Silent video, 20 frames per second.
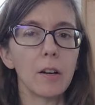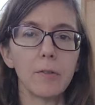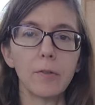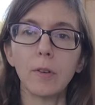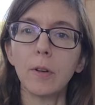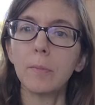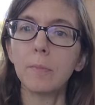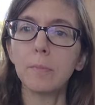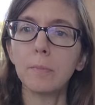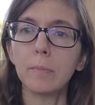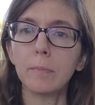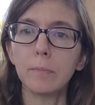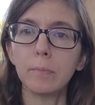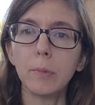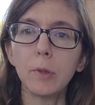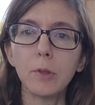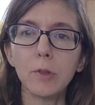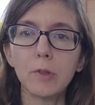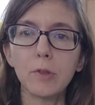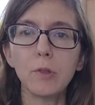from
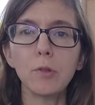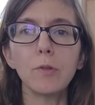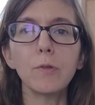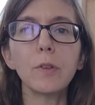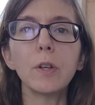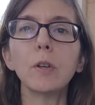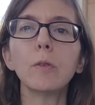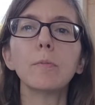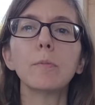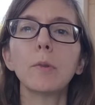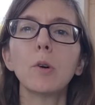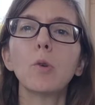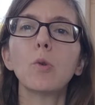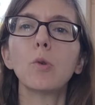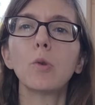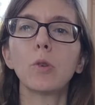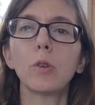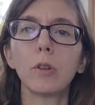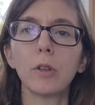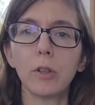book to film
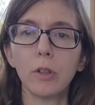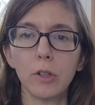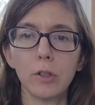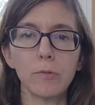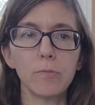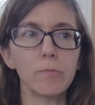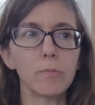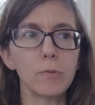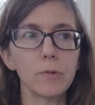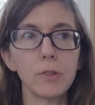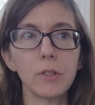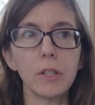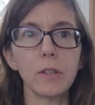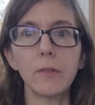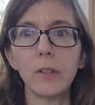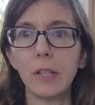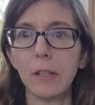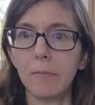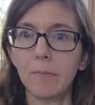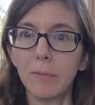or
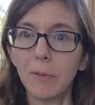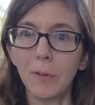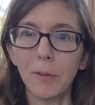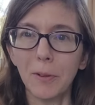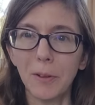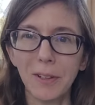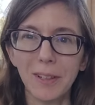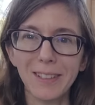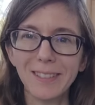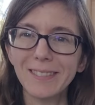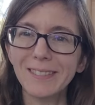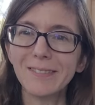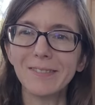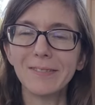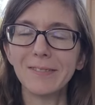TV or